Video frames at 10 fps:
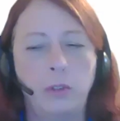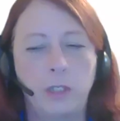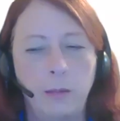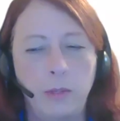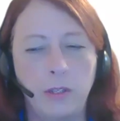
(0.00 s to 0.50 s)
to
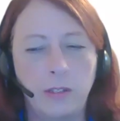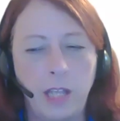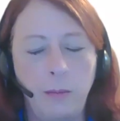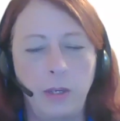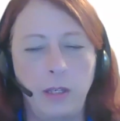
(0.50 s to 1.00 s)
come to the
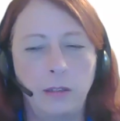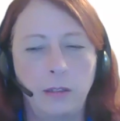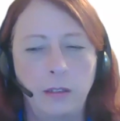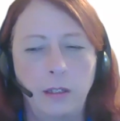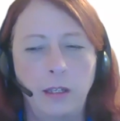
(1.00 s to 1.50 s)
summit,
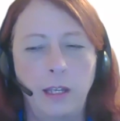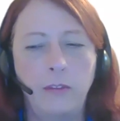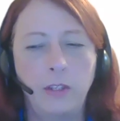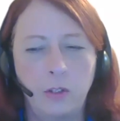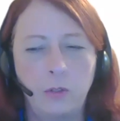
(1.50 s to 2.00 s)
and
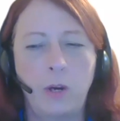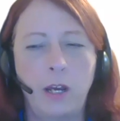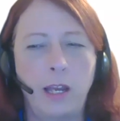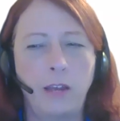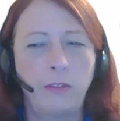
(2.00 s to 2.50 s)
this is
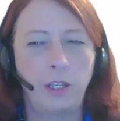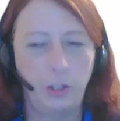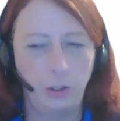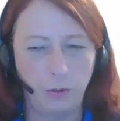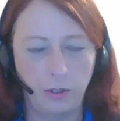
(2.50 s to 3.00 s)
why I think
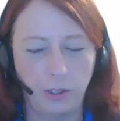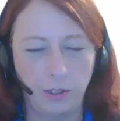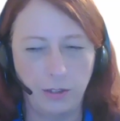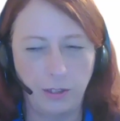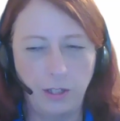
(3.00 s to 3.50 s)
you should
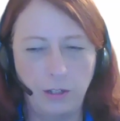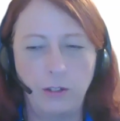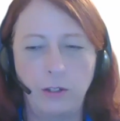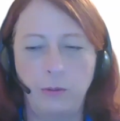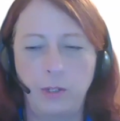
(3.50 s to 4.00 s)
consider
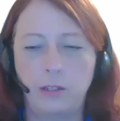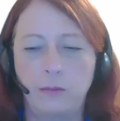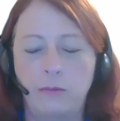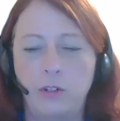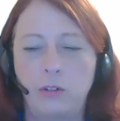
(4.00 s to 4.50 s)
doing
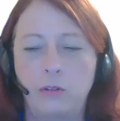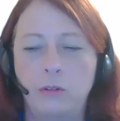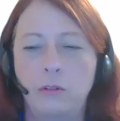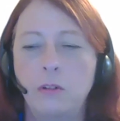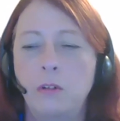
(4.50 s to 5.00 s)
some
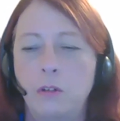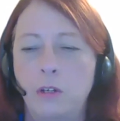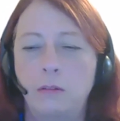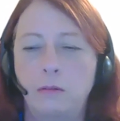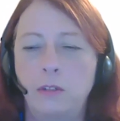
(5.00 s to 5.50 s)
virtual,
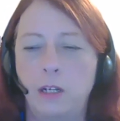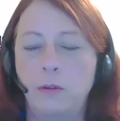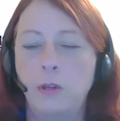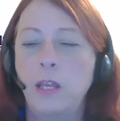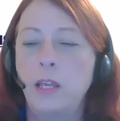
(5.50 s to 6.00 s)
or, er, you
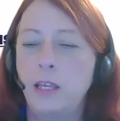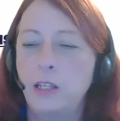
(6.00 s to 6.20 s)
know, yep.